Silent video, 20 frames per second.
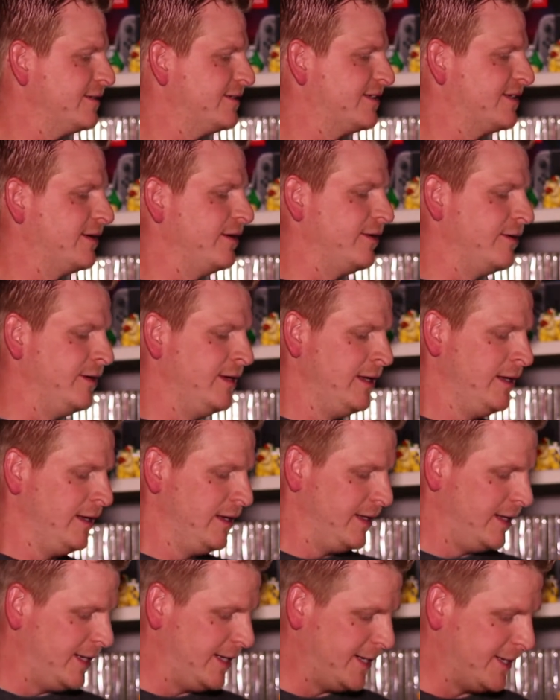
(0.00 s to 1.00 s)
So
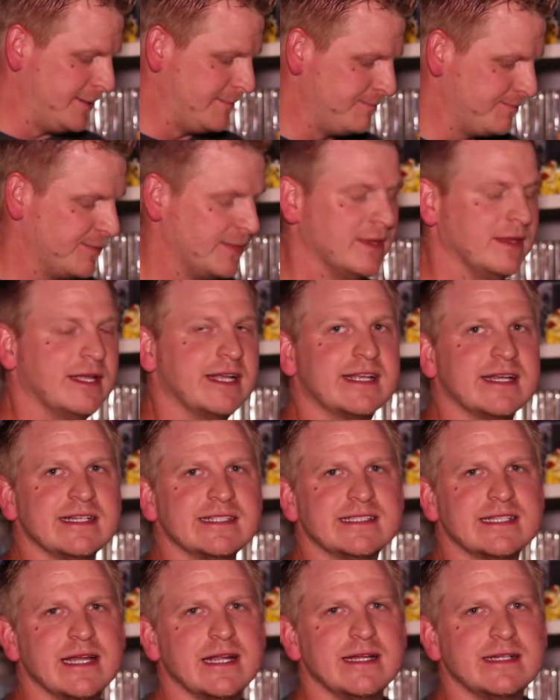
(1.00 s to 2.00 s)
like I
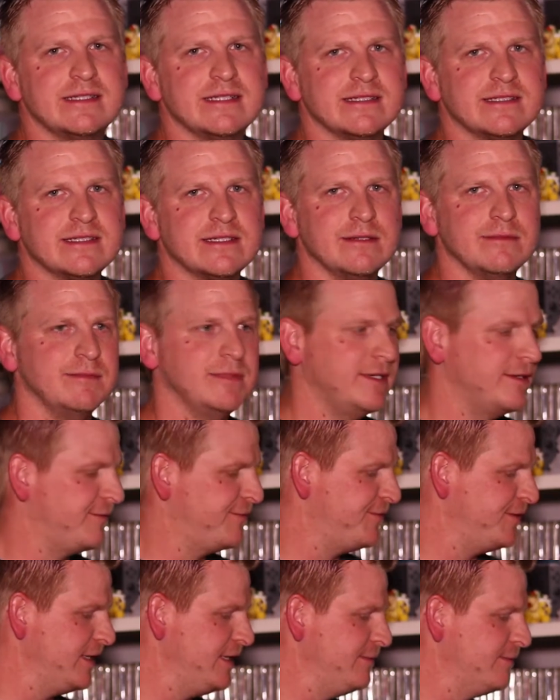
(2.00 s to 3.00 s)
said, I did some
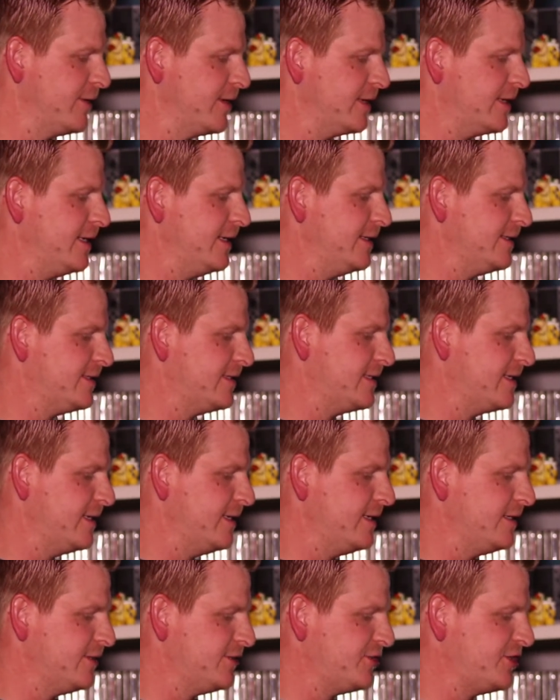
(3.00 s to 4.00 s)
flea market
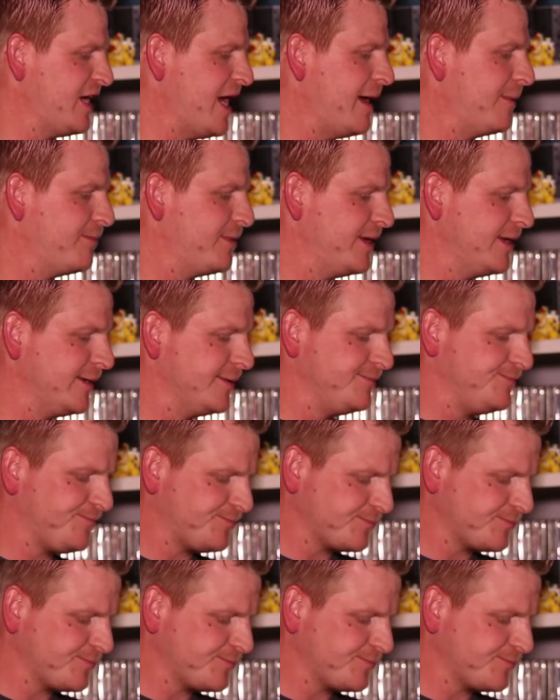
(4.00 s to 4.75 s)
shopping